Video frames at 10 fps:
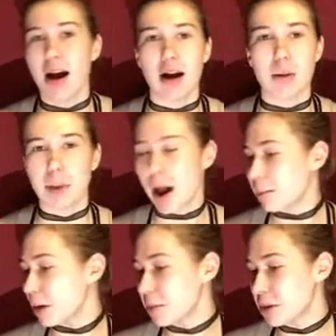I'm
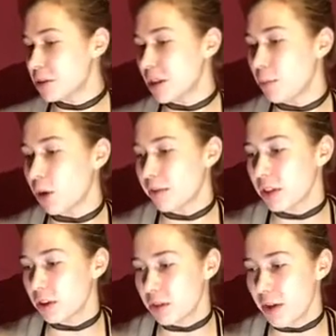going to be using the
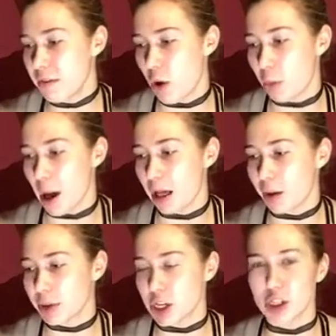Morphe 35O
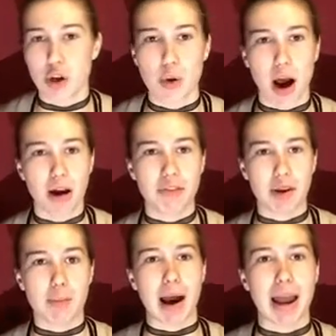palette, which I showed off
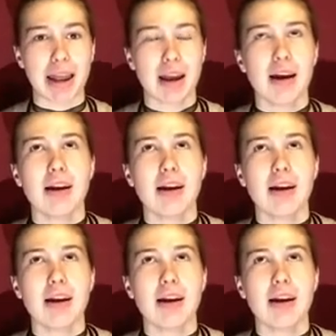in my,